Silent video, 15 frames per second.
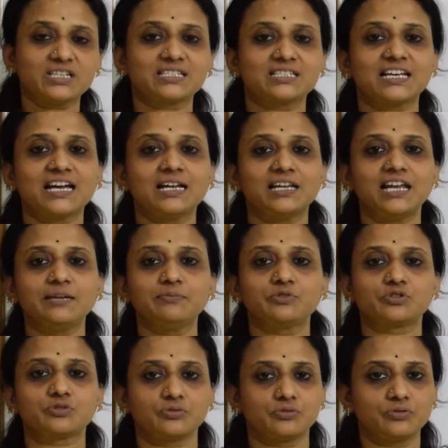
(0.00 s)
is
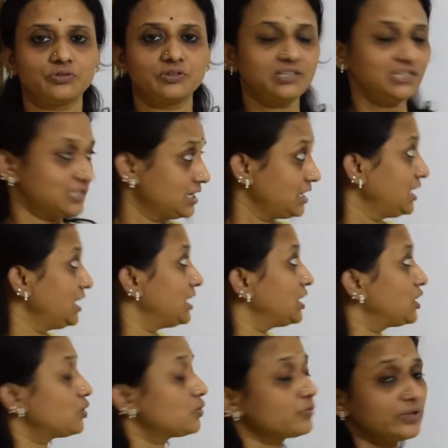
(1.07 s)
limestone, all this.
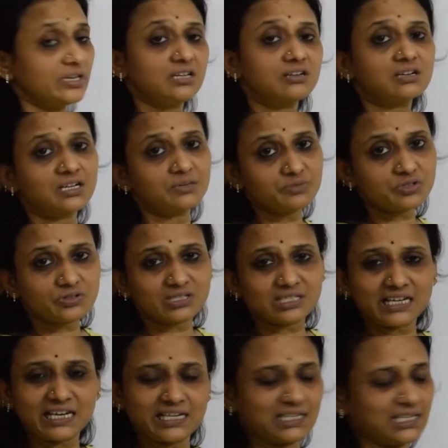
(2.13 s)
Now when it comes to
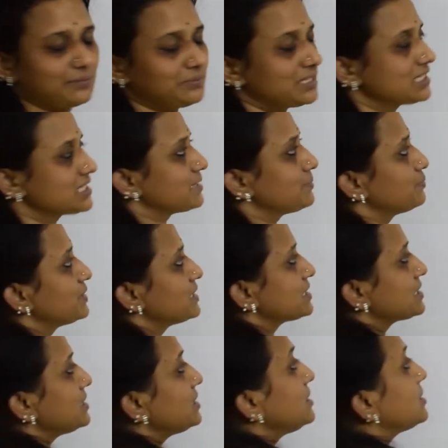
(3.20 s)
slaked lime, simple,
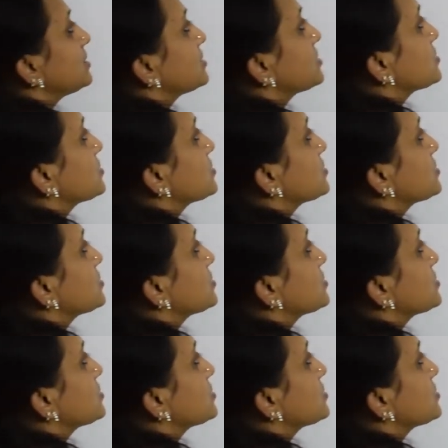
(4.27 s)
isn't it? It is